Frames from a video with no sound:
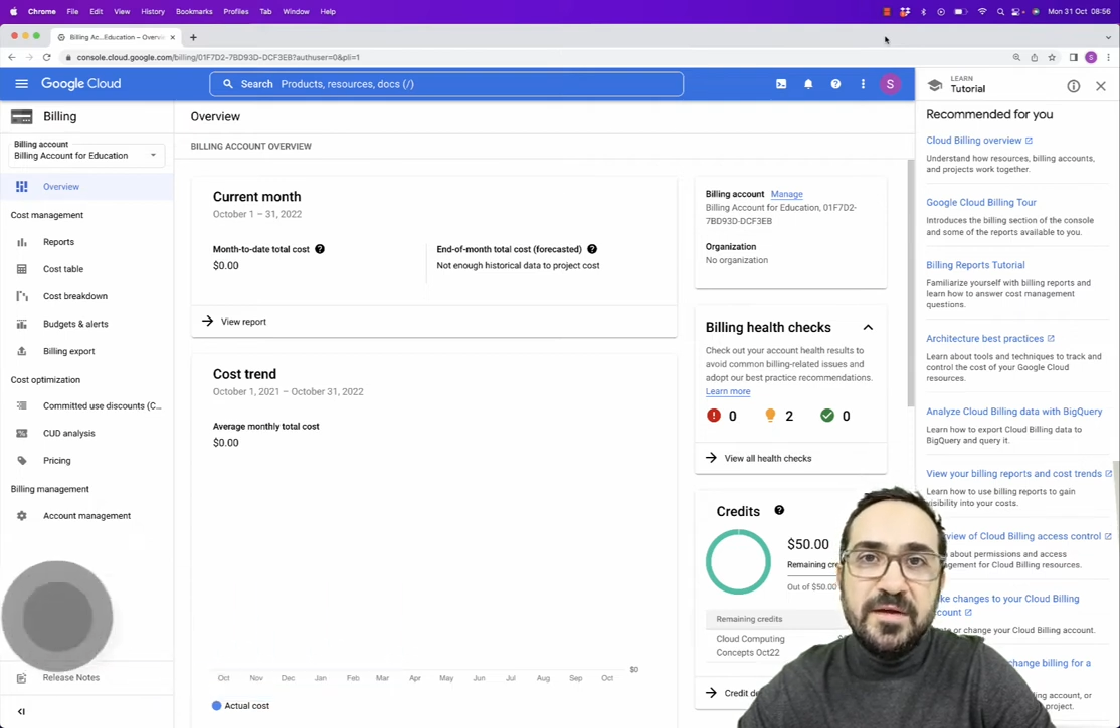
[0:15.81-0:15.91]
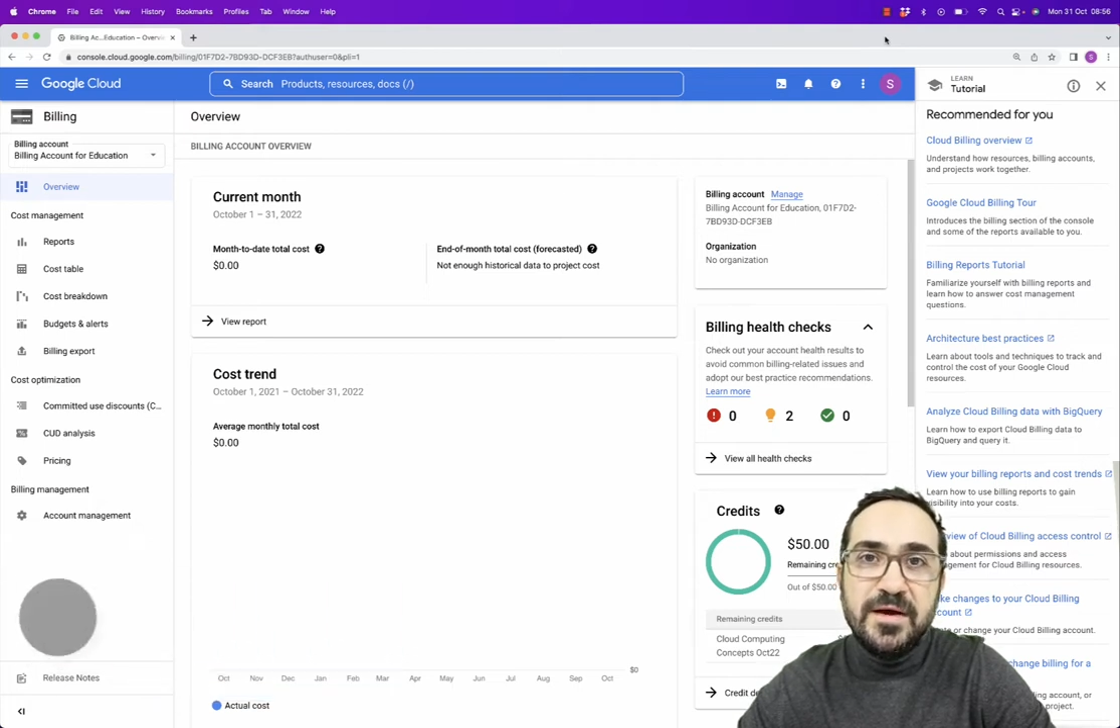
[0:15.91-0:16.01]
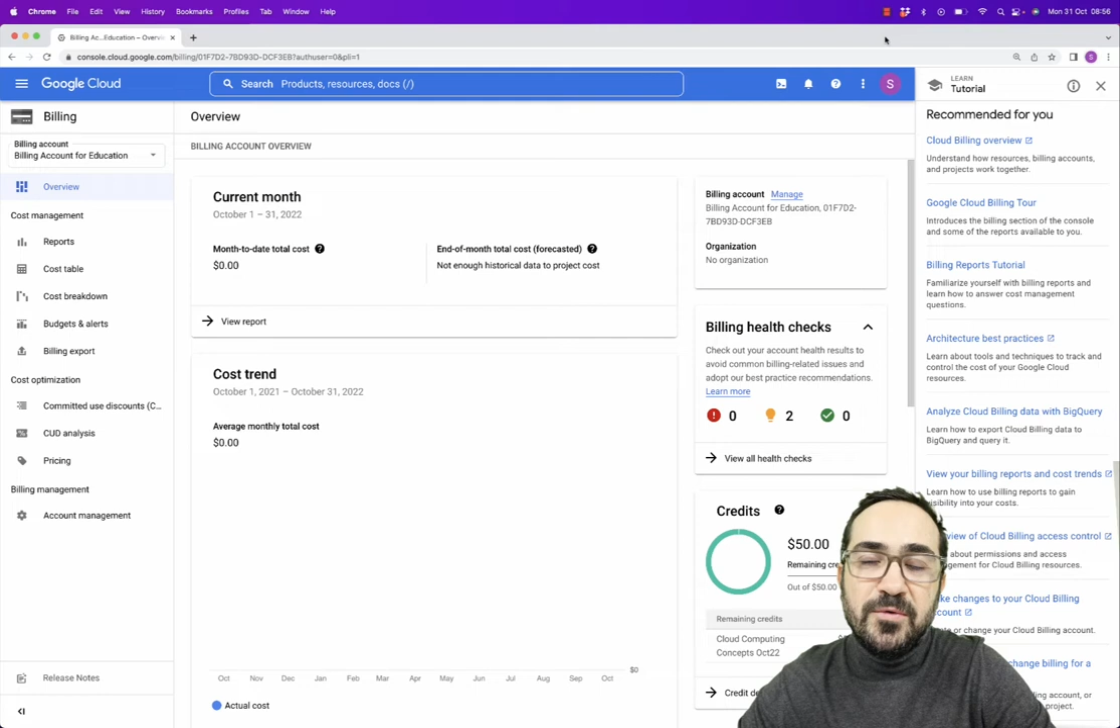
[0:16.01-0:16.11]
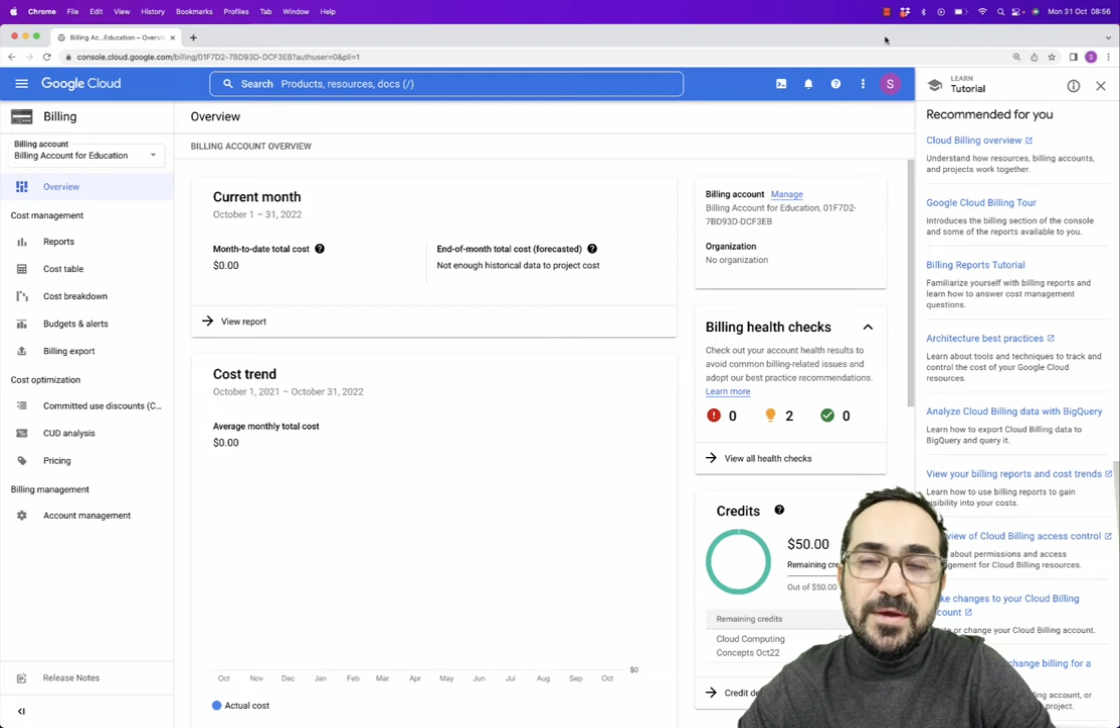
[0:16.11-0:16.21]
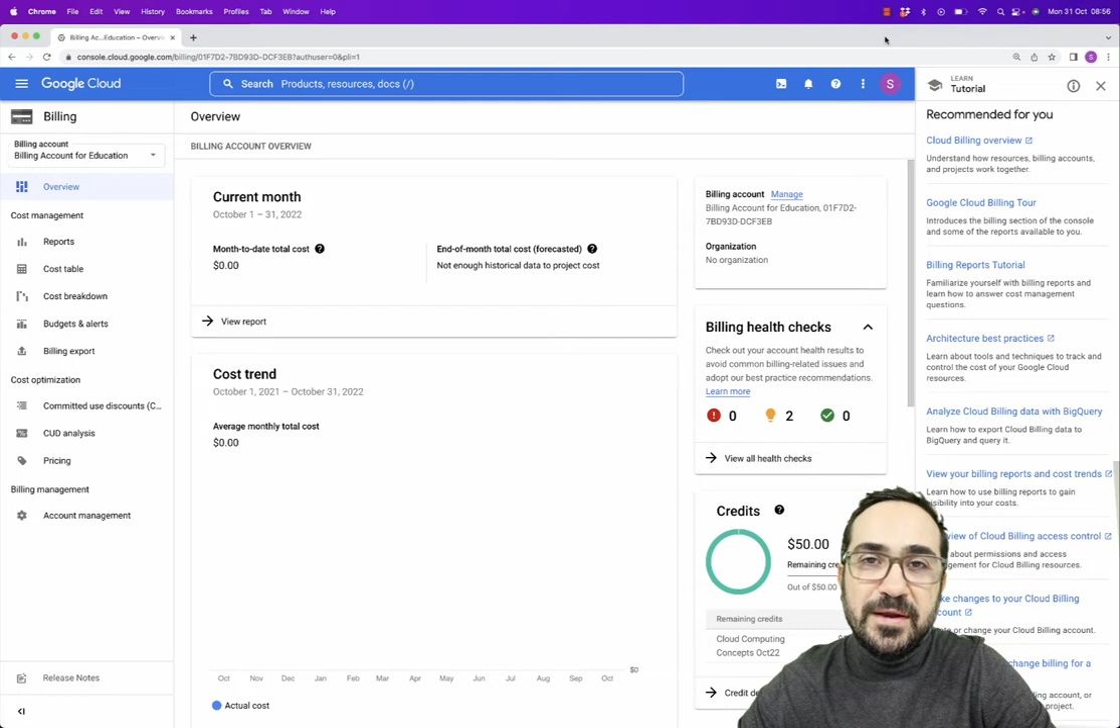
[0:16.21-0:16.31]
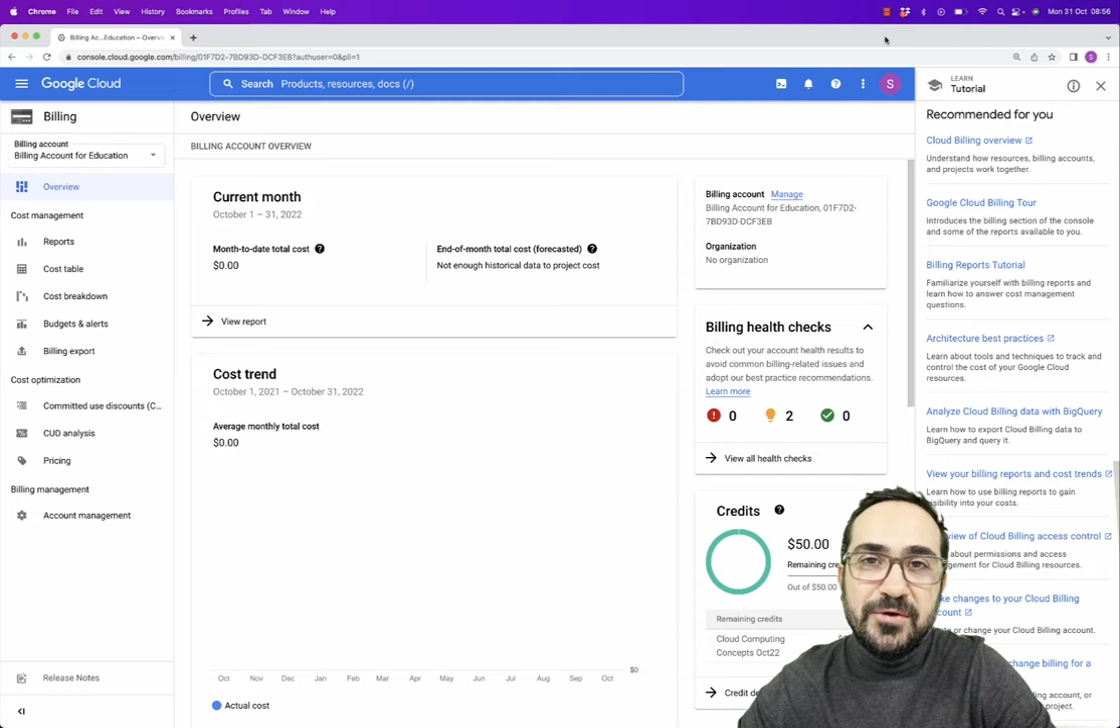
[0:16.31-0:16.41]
how we can